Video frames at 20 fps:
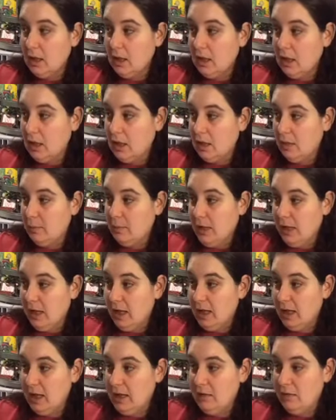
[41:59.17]
I
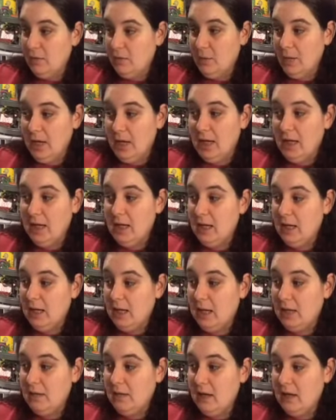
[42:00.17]
got a giveaway. I
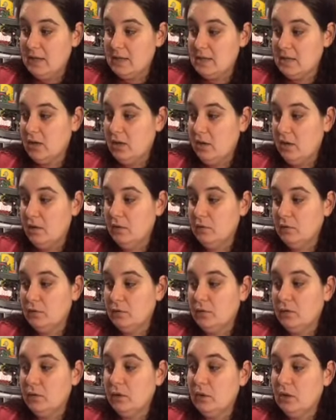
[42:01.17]
got lots of
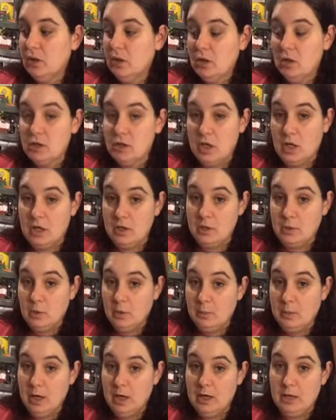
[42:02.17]
Chalk Couture
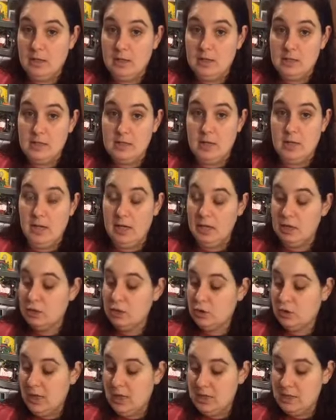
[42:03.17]
products. I got
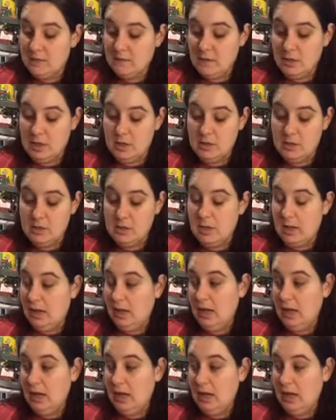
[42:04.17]
transfers. I